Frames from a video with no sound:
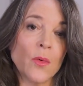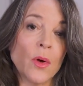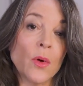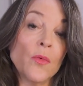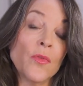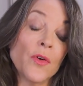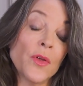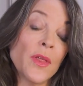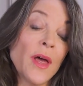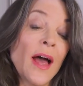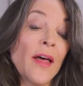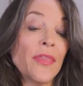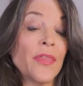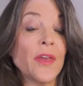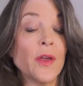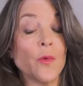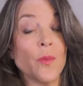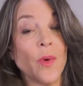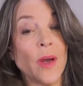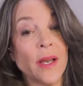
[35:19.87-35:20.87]
Well, for that,
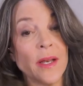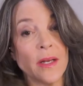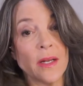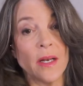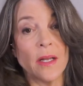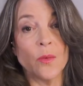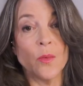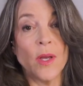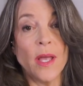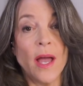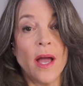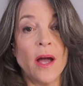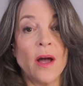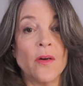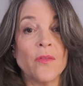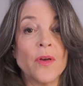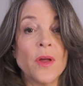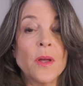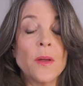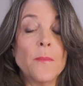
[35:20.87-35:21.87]
theoretically, we
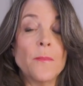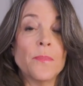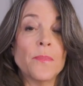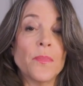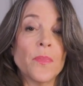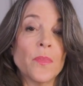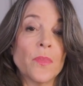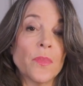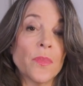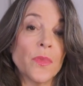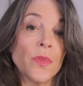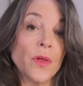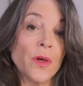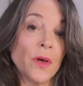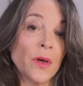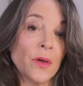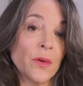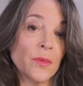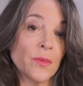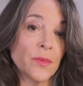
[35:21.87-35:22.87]
have
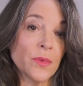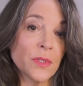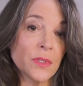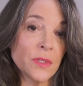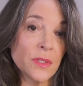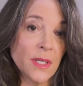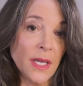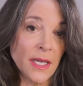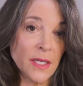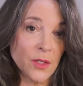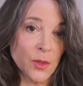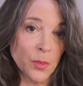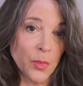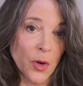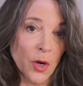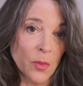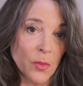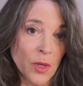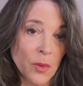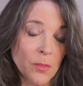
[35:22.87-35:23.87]
the State
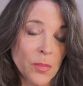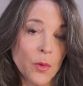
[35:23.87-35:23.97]
Department.